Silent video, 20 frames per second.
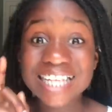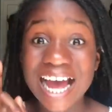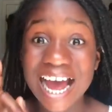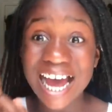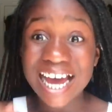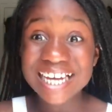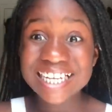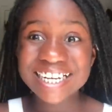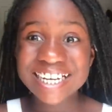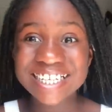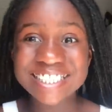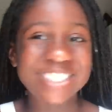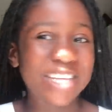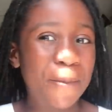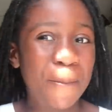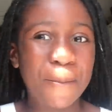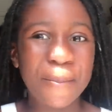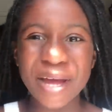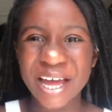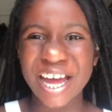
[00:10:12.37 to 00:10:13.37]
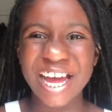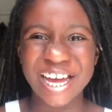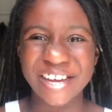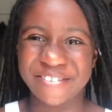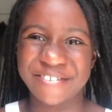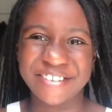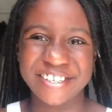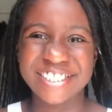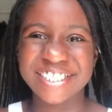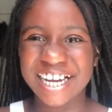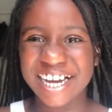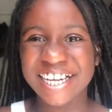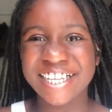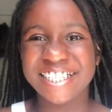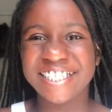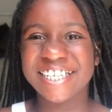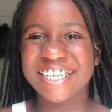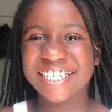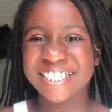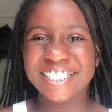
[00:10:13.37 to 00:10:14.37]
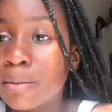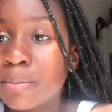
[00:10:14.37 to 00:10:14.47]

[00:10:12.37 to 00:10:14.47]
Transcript: I know the perfect idea.